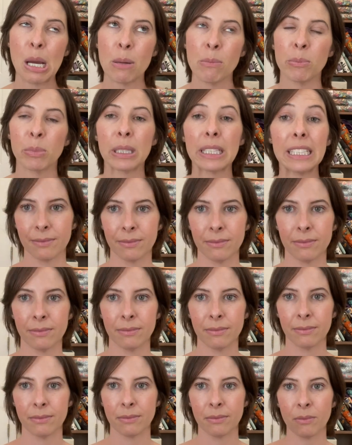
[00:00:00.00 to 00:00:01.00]
Please,
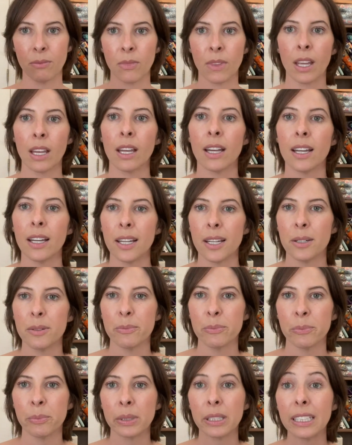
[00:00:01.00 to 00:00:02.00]

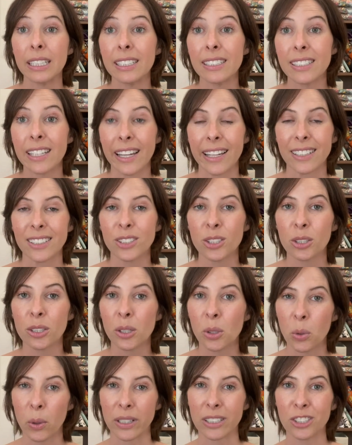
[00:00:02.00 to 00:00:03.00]
please answer the
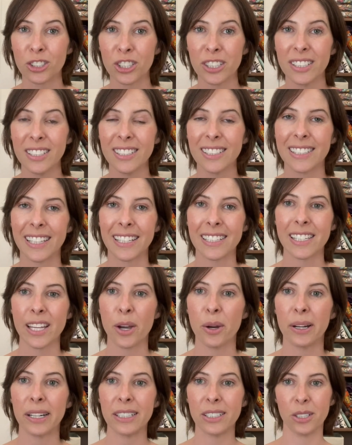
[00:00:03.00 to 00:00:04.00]
questions. That's
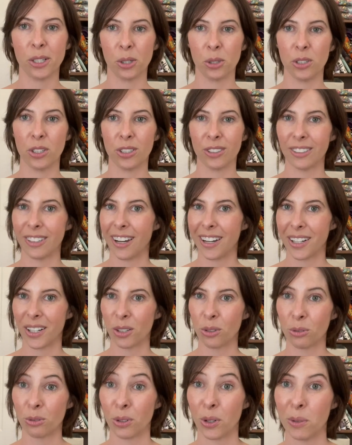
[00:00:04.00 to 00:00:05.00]
how I know you're not a
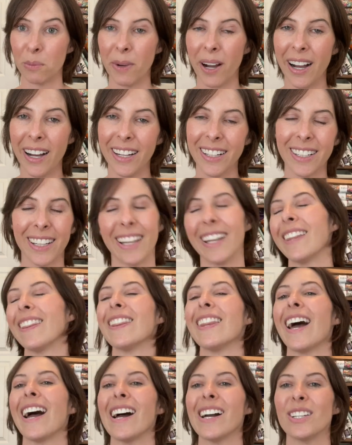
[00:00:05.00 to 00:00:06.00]
robot and
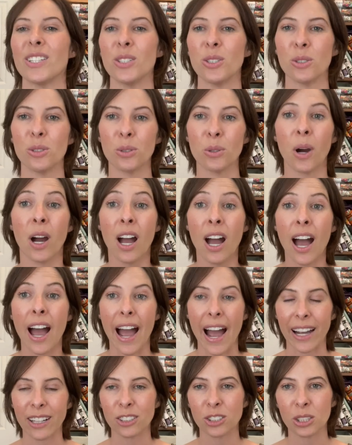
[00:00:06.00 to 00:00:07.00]
that you
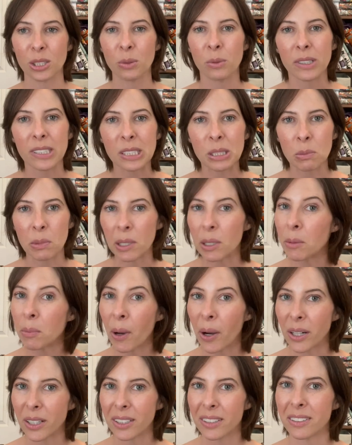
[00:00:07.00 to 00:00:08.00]
actually want to be a
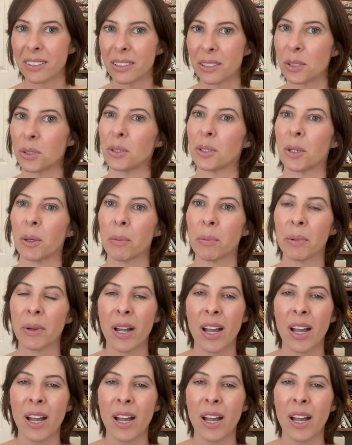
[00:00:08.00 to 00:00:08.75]
part of the group.